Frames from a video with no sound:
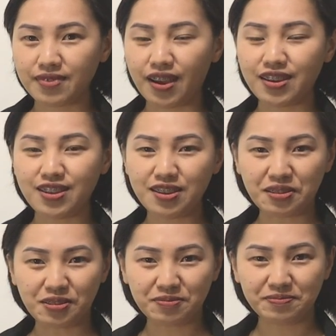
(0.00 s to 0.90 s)

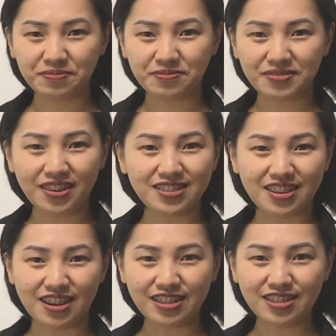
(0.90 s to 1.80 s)
Ideal, isn't
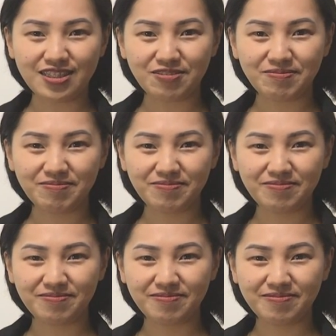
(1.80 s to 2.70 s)
it?
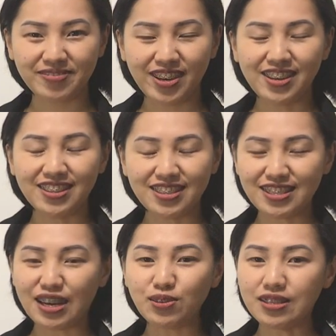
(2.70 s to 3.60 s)
This
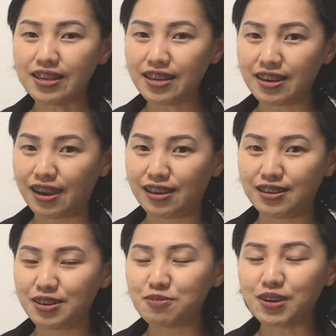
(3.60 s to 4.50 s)
sounds like an ad,
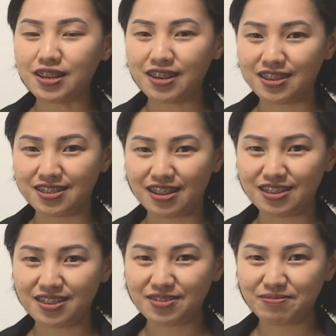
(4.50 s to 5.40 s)
but it
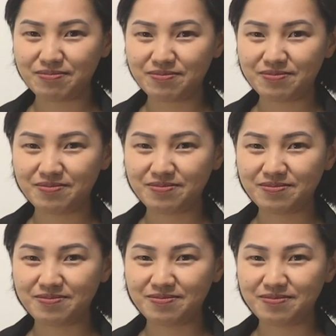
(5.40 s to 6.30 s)
isn't.
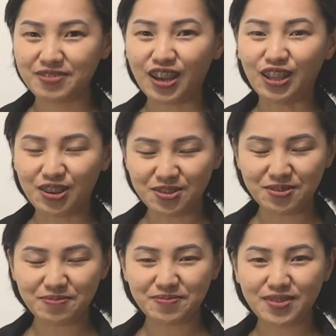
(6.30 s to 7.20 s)
Hello,
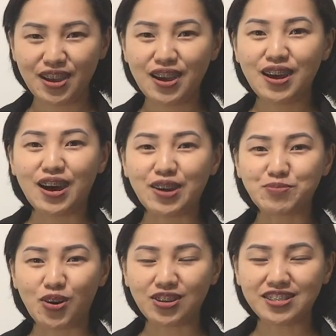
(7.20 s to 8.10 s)
I'm
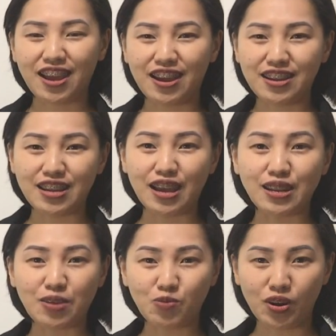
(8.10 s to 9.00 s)
Roxanne and
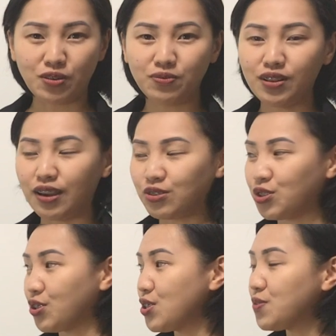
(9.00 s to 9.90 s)
I'm one of the
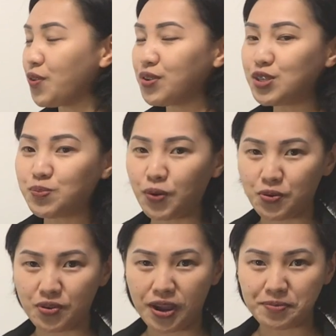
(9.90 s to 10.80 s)
lecturers for this
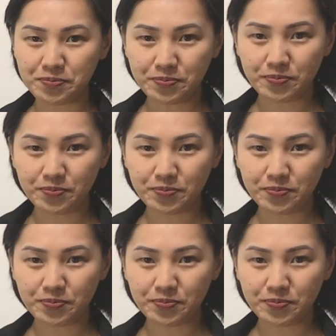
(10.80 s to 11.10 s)
program.